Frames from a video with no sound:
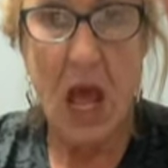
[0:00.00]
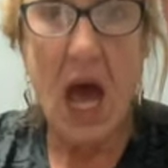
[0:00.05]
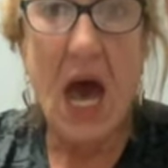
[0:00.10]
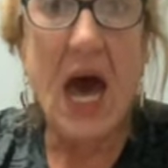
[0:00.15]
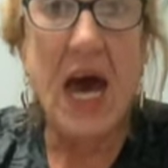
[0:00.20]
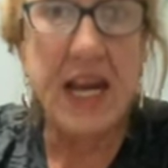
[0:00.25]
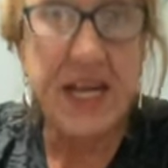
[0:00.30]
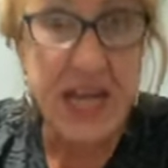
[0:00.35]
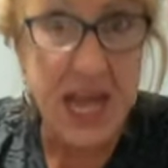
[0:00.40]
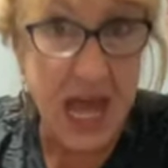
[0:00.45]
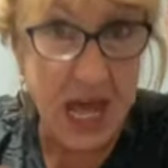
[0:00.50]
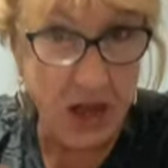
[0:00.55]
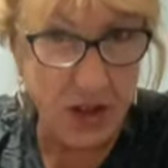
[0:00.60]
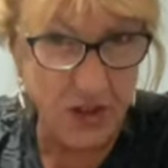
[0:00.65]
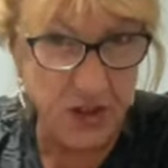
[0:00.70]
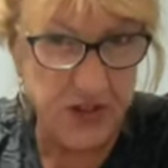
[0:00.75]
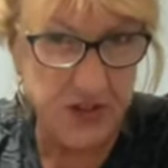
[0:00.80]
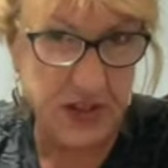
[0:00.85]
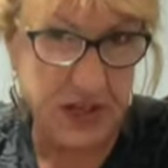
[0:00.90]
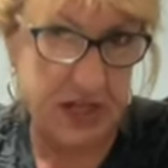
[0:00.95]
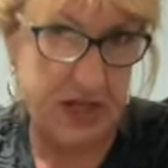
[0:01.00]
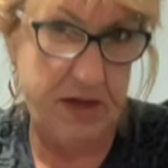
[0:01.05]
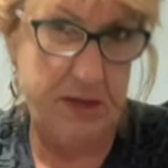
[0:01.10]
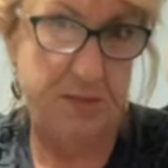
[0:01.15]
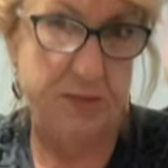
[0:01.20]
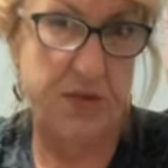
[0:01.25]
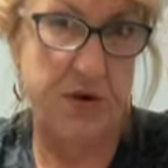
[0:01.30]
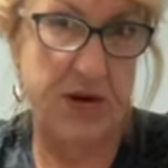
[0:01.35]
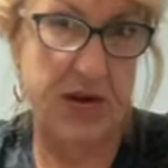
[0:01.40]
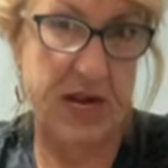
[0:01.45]
unhealthy
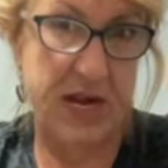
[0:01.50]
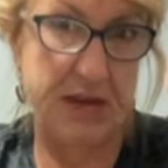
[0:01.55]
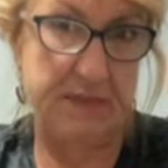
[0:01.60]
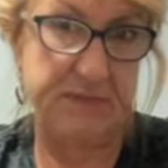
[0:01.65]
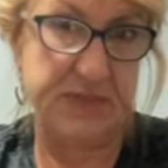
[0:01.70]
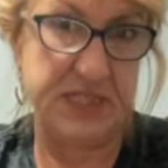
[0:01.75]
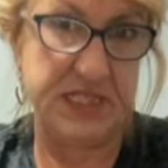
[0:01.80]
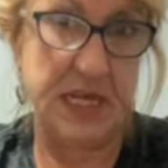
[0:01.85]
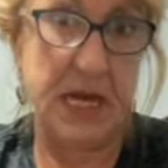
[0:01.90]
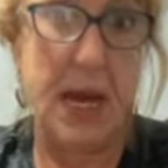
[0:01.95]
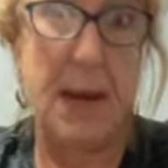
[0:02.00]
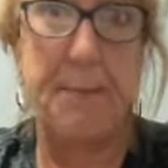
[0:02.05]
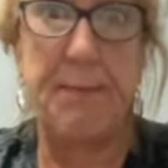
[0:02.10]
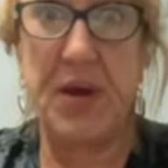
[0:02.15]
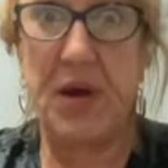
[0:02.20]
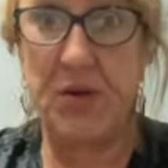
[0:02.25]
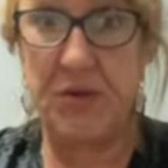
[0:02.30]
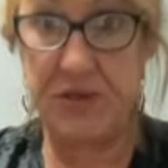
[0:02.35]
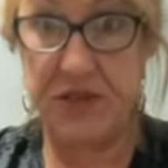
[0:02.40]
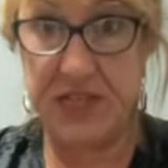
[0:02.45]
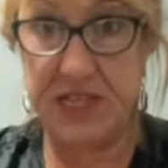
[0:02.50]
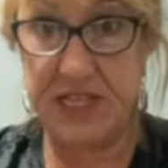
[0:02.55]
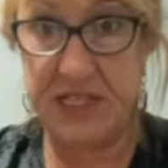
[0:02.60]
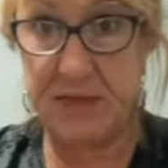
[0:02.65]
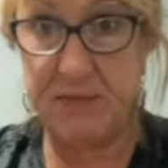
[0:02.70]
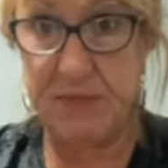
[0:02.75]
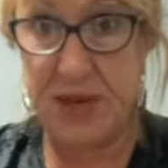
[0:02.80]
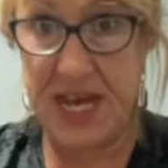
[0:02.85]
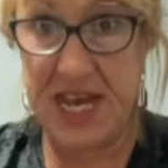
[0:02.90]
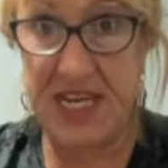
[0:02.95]
perhaps about
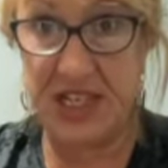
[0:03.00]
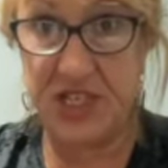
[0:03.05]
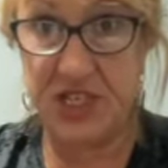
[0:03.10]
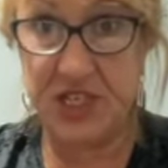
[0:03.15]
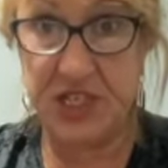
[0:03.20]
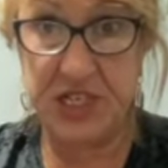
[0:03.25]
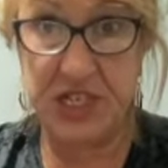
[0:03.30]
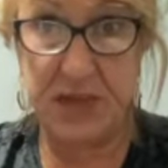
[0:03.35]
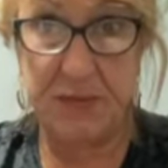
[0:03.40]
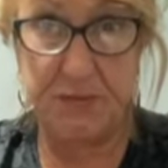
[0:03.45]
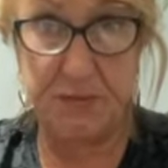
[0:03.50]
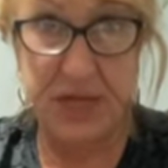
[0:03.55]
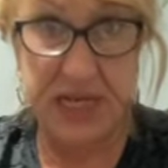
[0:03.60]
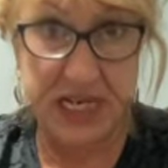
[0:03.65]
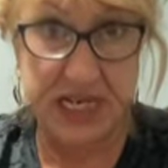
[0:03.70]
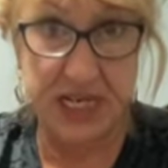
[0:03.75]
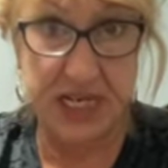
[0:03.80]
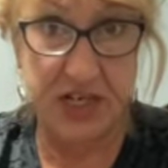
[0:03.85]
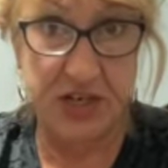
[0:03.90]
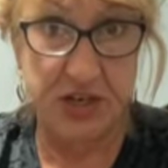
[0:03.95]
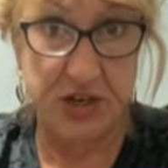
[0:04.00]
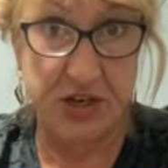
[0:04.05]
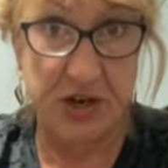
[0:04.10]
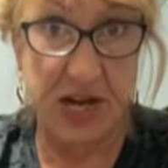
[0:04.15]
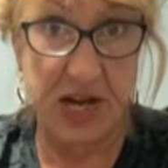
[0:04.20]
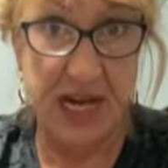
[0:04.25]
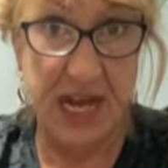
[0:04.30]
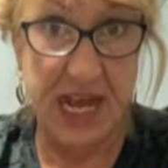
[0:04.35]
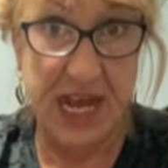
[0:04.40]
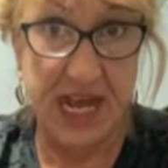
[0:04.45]
this passionate meeting you're
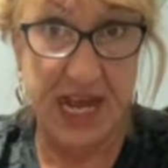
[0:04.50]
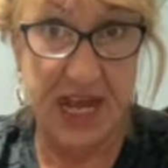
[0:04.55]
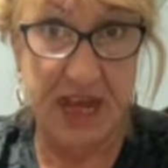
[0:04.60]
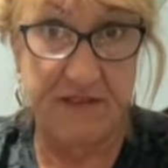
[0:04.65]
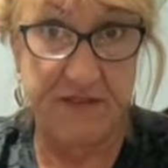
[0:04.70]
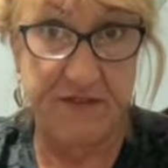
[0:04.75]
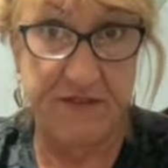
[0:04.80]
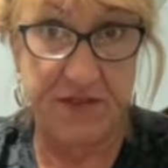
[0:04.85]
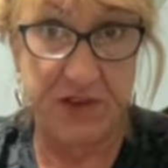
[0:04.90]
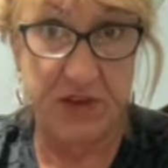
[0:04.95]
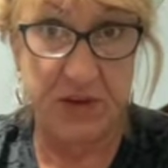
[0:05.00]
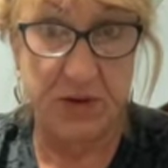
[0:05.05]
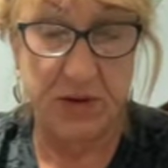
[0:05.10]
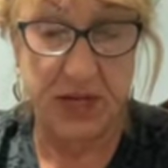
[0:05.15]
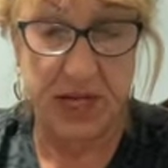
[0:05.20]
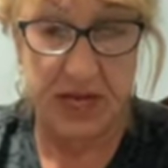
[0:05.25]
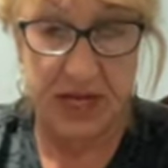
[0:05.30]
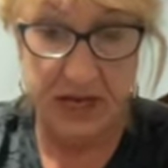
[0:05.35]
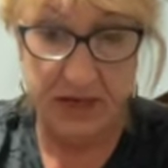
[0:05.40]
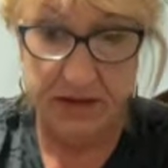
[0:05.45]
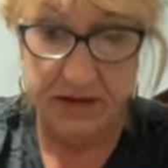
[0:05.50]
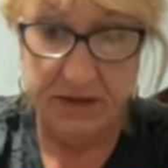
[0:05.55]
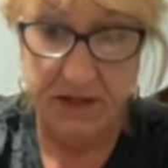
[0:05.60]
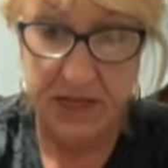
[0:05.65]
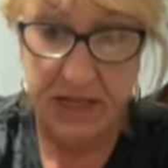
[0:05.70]
gonna have, okay?